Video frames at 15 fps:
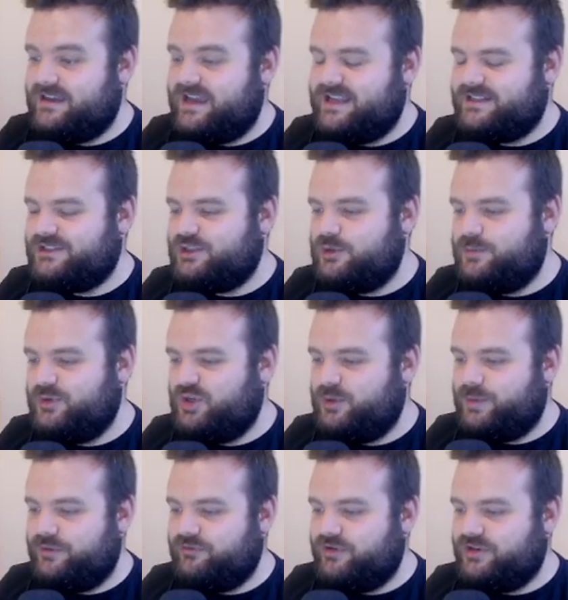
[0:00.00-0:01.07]
It's super
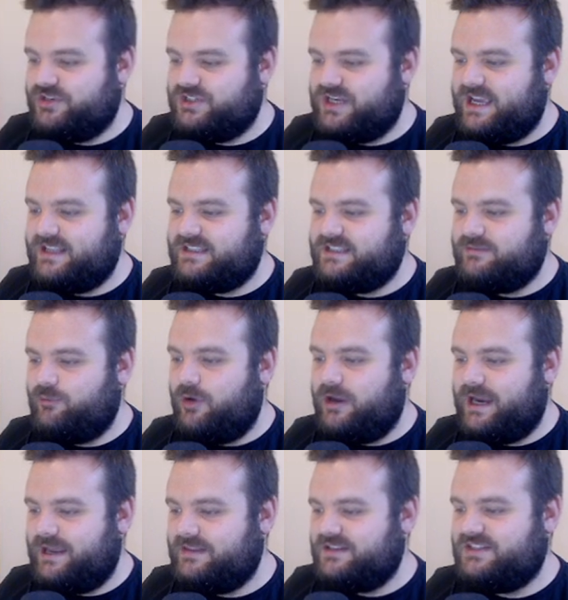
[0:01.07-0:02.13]
duper rushed. It's what
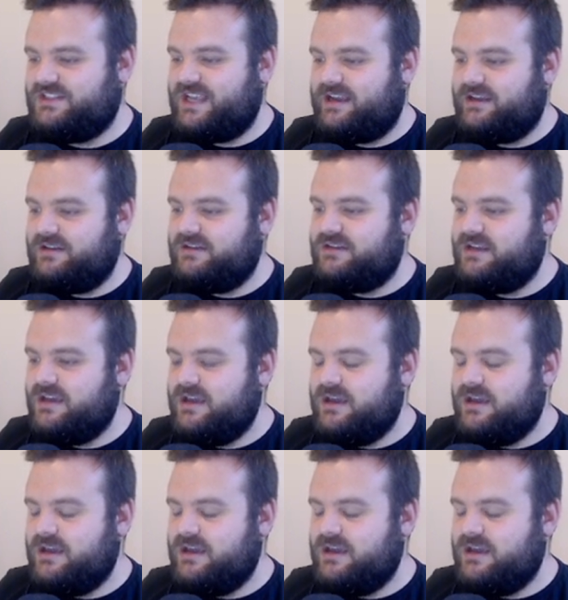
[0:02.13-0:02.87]
like the second,